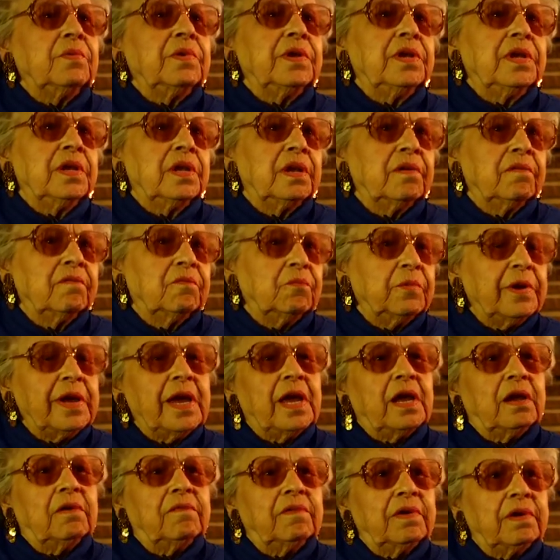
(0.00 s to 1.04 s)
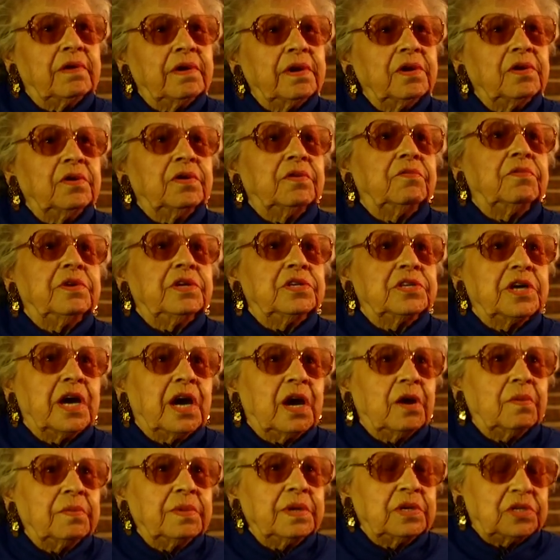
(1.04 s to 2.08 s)
We, did a, we had a very good
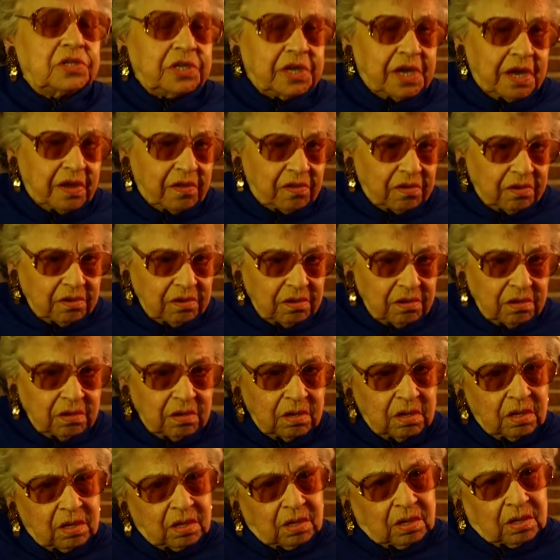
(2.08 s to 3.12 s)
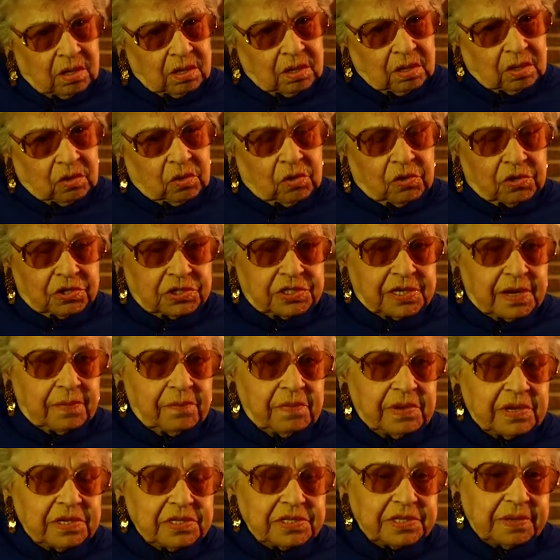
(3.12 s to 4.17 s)
retirement together. Of course, I
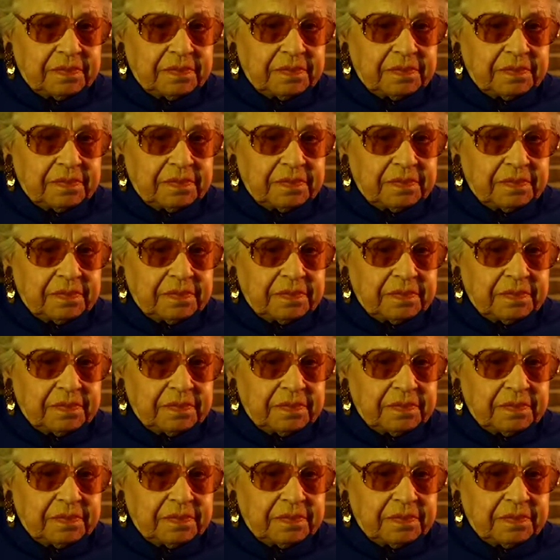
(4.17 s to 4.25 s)
miss